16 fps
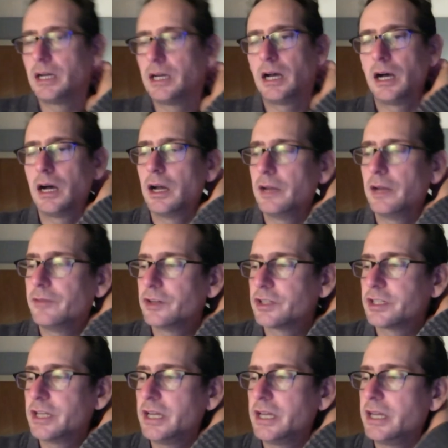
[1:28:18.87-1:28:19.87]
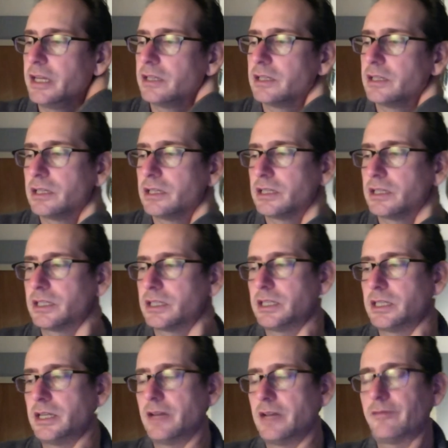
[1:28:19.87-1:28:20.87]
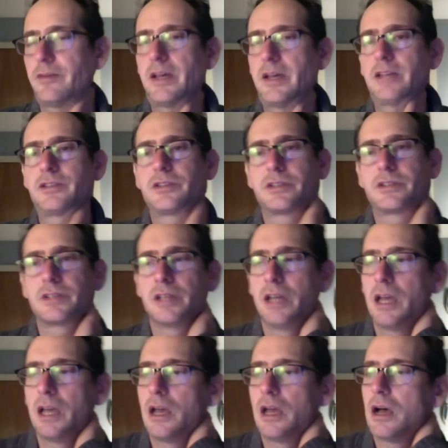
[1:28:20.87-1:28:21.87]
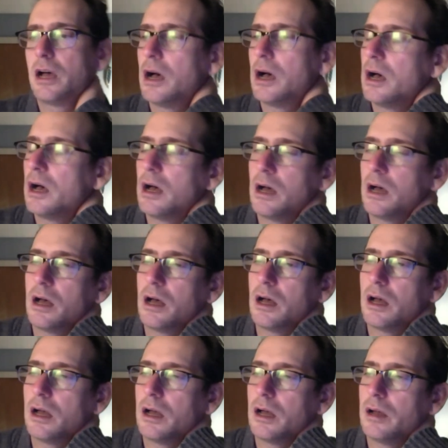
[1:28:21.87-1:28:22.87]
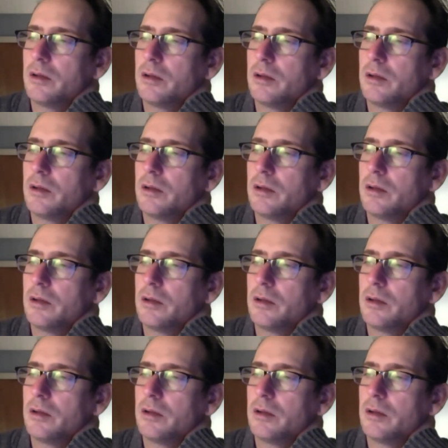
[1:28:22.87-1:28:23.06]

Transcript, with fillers: uh, if you're seeing CFS uh,